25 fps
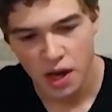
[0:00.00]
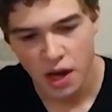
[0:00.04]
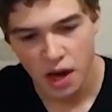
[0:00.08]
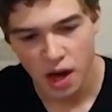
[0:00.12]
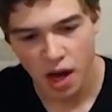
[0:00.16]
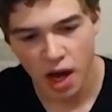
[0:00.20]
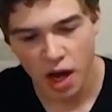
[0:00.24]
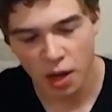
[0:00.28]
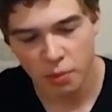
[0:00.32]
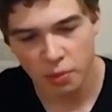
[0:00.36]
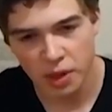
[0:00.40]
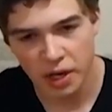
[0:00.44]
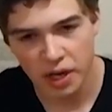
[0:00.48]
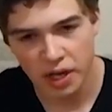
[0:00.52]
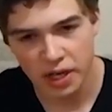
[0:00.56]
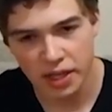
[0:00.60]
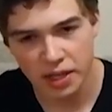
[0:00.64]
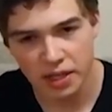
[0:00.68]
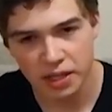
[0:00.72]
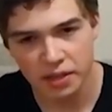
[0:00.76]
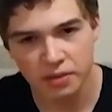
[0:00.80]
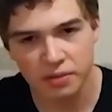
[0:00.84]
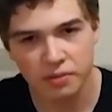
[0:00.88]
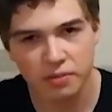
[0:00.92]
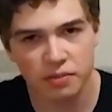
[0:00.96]
But
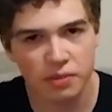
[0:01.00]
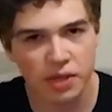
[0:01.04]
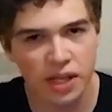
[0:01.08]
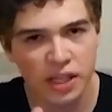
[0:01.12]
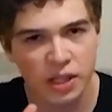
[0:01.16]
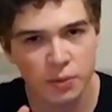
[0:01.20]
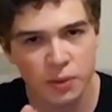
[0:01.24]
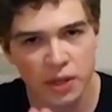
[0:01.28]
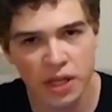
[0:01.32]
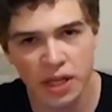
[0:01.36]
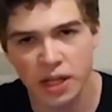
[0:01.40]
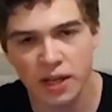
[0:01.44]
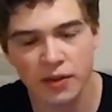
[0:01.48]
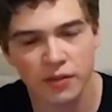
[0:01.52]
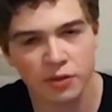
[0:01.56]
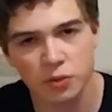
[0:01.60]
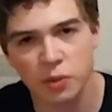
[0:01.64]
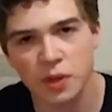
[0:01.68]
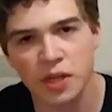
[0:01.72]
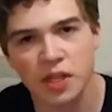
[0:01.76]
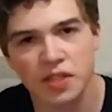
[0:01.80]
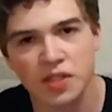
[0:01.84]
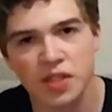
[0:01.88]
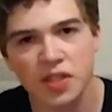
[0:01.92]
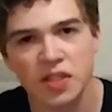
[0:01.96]
at the beginning of
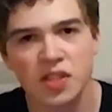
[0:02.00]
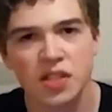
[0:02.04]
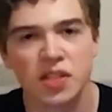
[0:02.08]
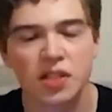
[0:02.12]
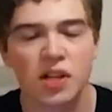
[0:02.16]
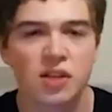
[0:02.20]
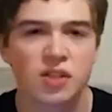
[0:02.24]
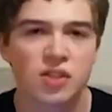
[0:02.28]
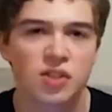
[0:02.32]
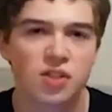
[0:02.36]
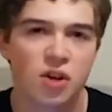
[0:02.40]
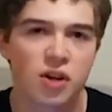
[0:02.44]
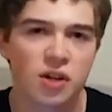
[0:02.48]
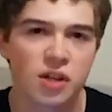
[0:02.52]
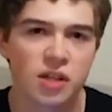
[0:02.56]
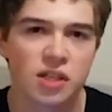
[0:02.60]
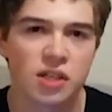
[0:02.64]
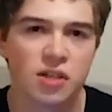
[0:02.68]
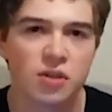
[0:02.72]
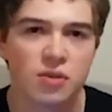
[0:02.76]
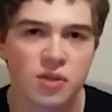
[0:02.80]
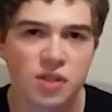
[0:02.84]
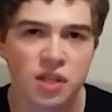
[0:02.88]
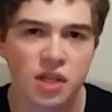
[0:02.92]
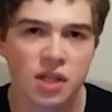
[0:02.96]
2016, I started
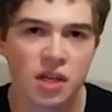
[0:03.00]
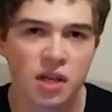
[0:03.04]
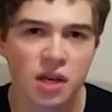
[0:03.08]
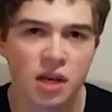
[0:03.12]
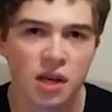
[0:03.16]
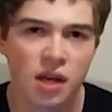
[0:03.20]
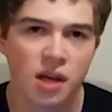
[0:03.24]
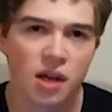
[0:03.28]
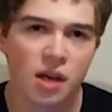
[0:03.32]
using